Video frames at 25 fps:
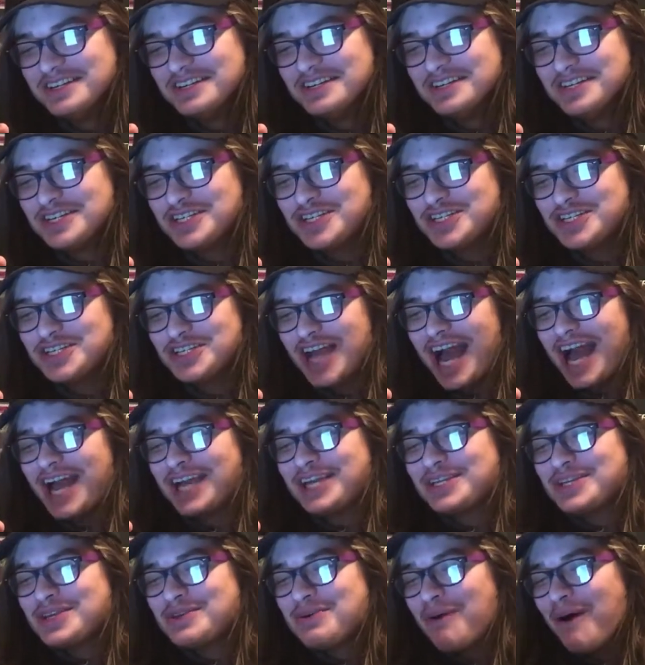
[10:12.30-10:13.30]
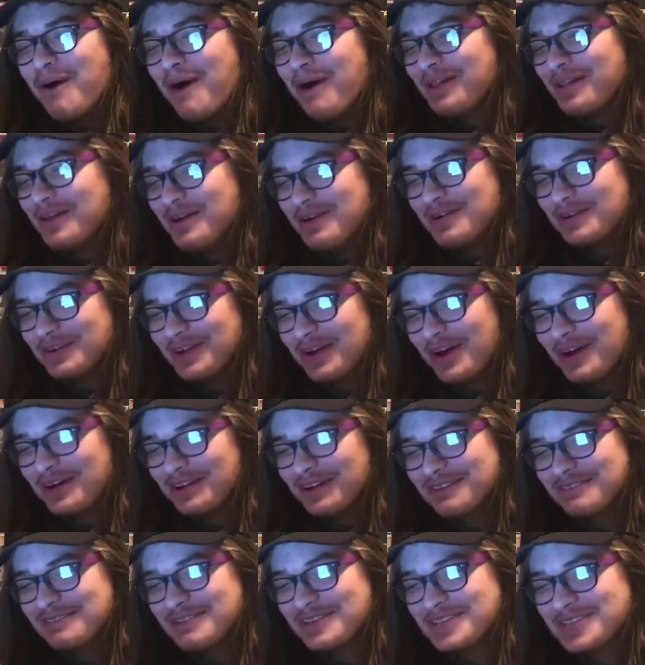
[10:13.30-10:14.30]
Jack swallowed all
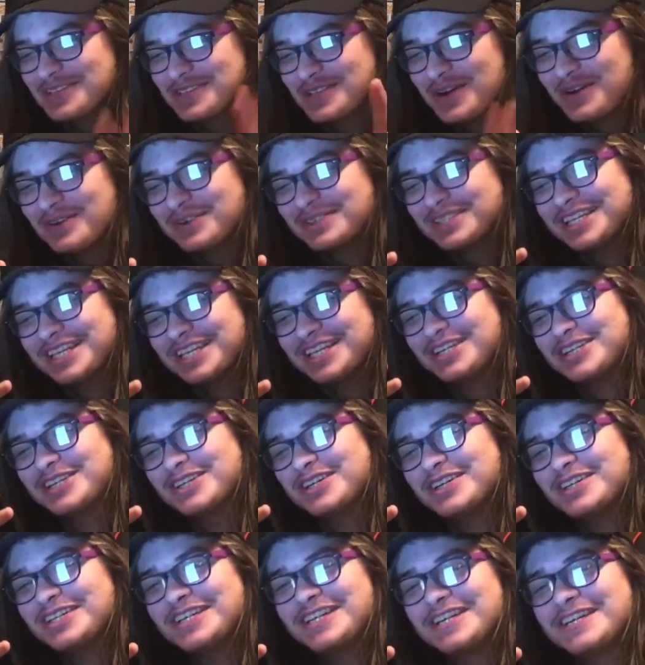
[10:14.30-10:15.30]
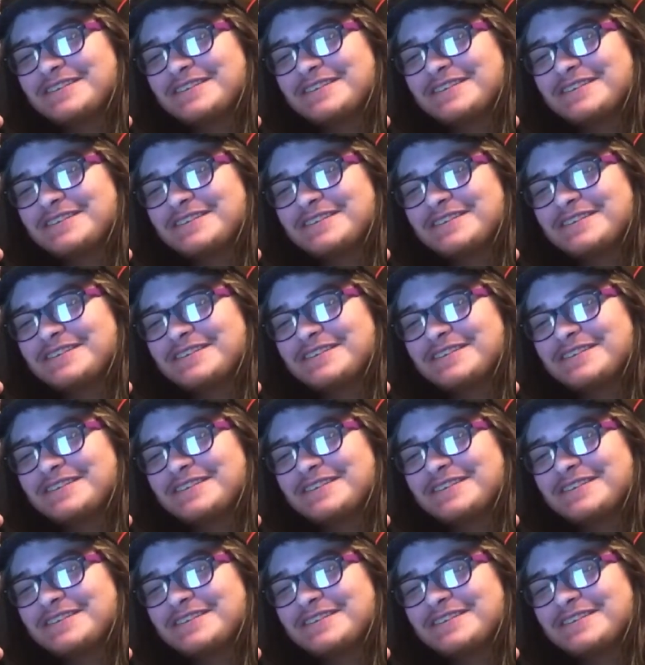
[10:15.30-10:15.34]
of his salty goodness.